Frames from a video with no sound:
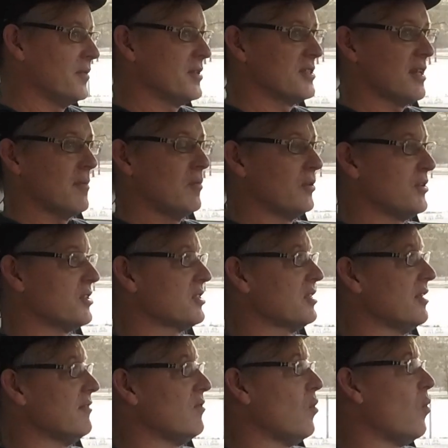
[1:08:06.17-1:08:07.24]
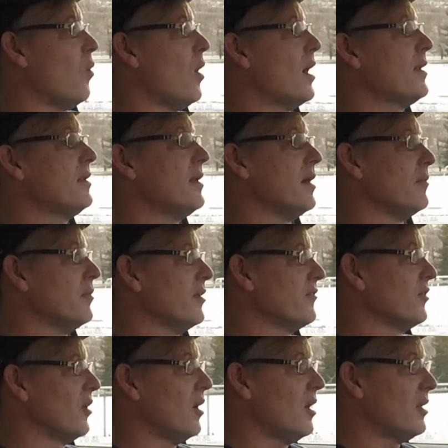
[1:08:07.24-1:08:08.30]
Some will just give one number
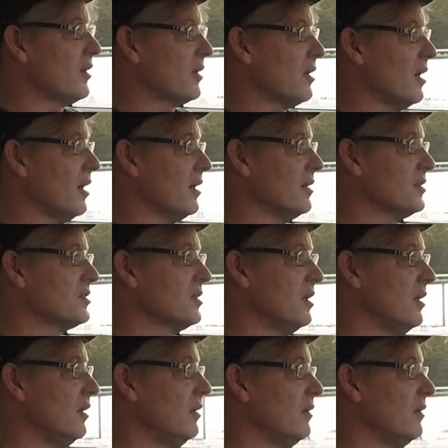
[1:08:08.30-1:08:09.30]
for all the cars,